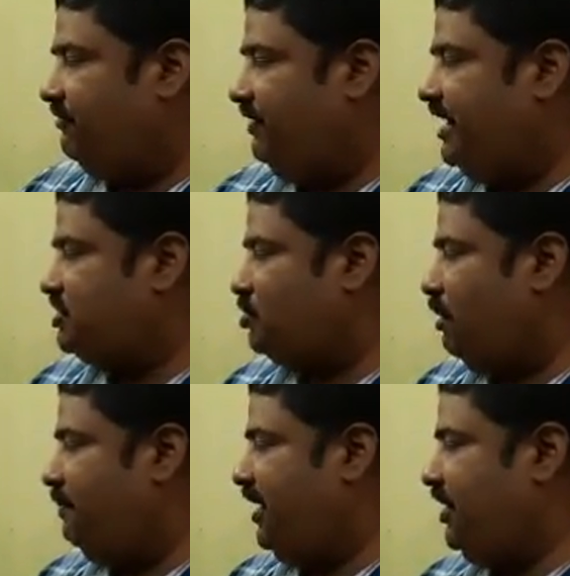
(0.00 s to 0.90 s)
fierce
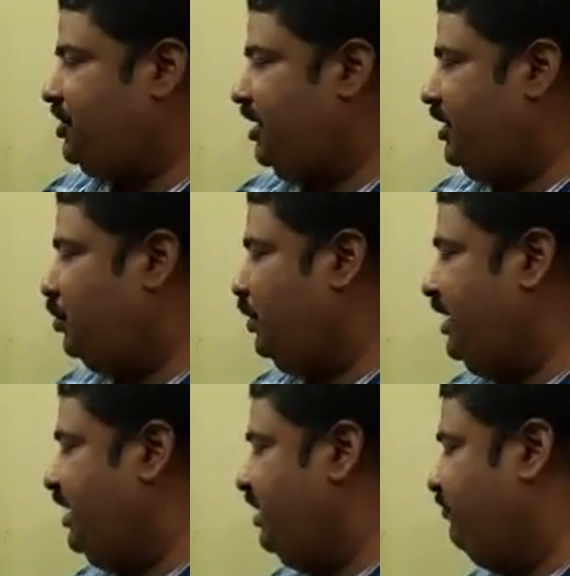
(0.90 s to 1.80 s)
competition to
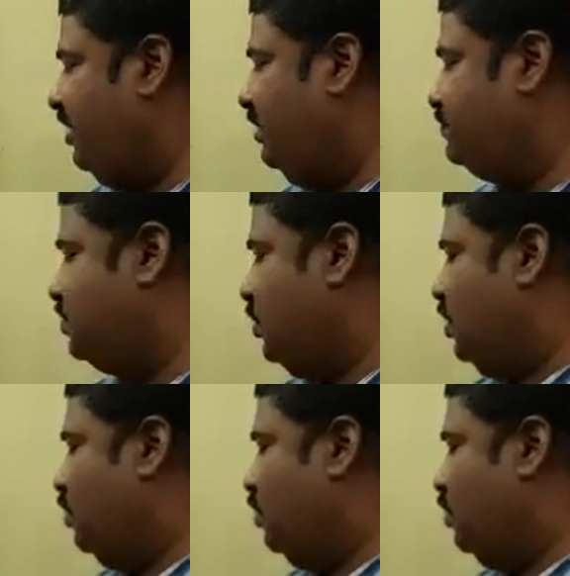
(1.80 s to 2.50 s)
Indian firms